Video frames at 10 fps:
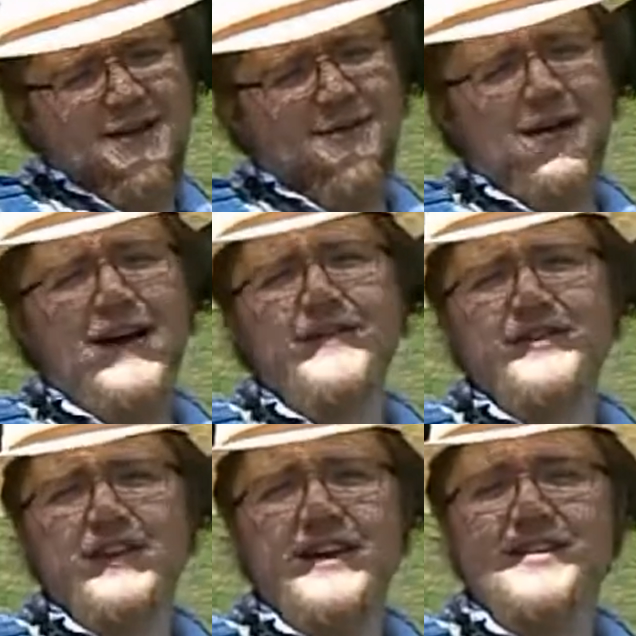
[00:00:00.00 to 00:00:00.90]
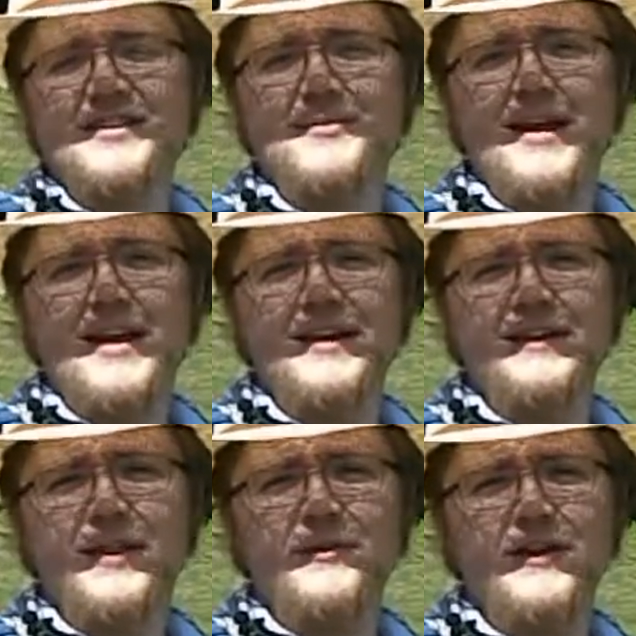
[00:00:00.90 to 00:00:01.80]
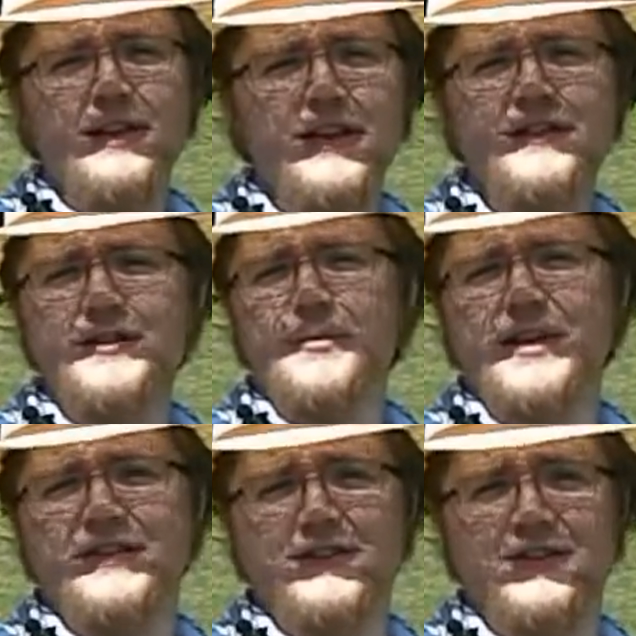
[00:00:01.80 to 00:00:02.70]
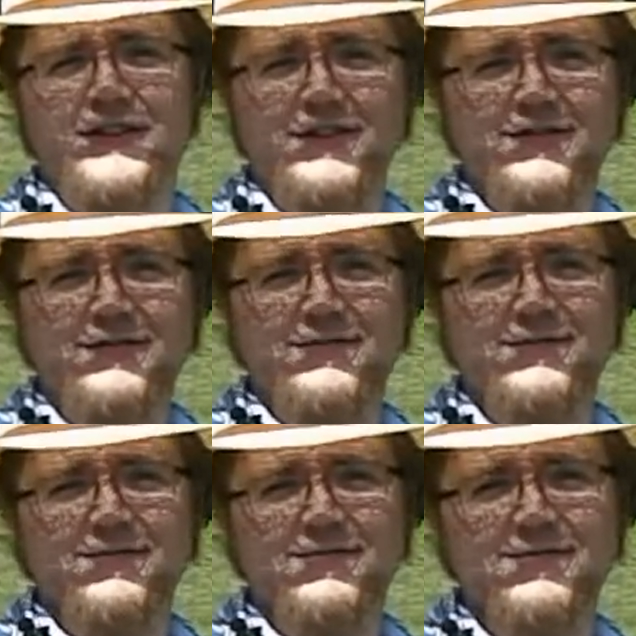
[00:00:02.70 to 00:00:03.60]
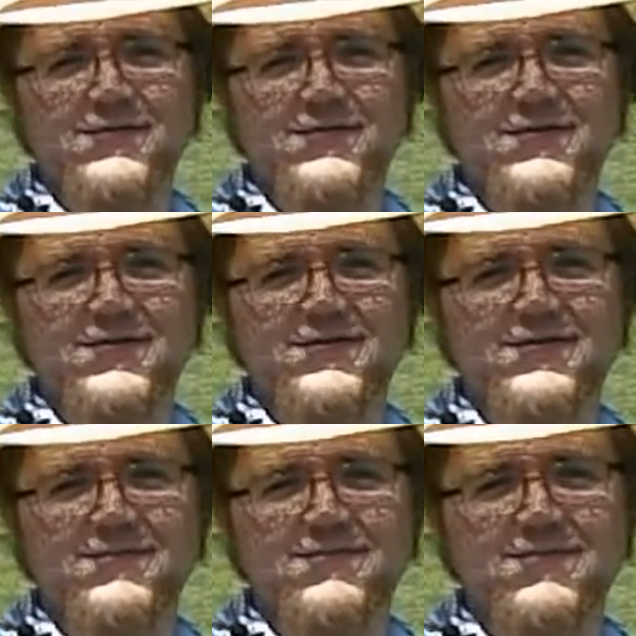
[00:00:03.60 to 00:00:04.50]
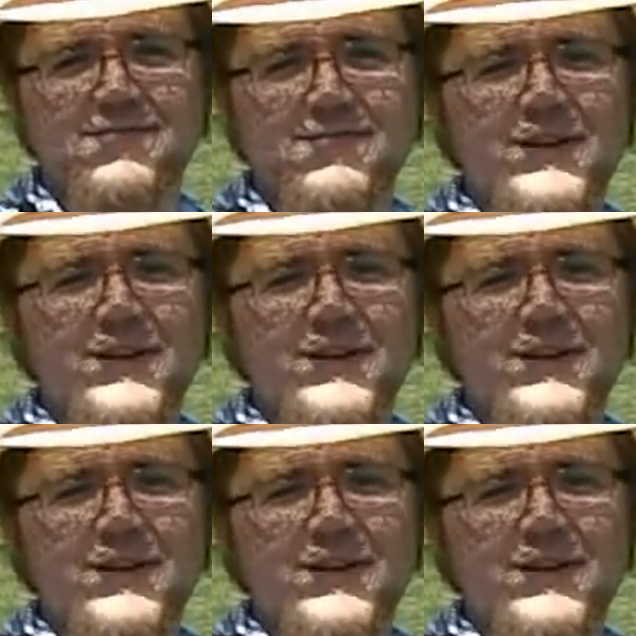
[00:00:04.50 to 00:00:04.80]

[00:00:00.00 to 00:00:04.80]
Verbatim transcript: Well, obviously he just ran into three lizard wizards. Frogs are amphibians!